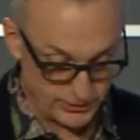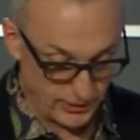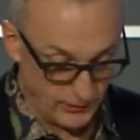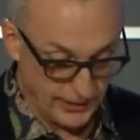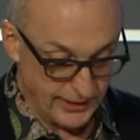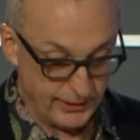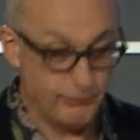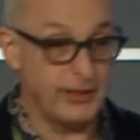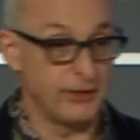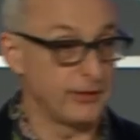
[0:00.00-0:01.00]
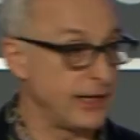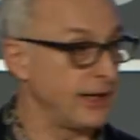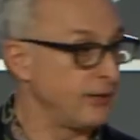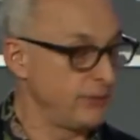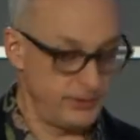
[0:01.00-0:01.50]
So if we don't
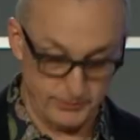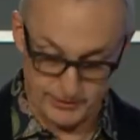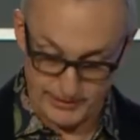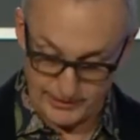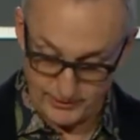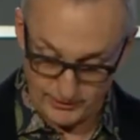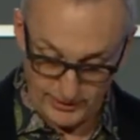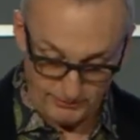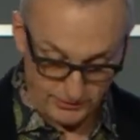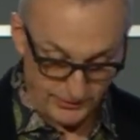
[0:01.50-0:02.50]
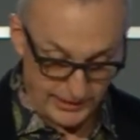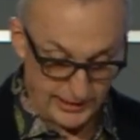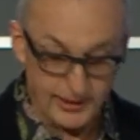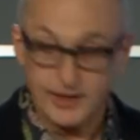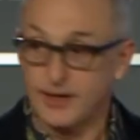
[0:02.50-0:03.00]
get it, we will get your help on
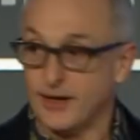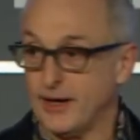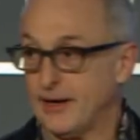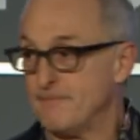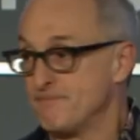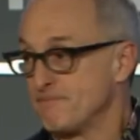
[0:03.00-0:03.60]
that. Um,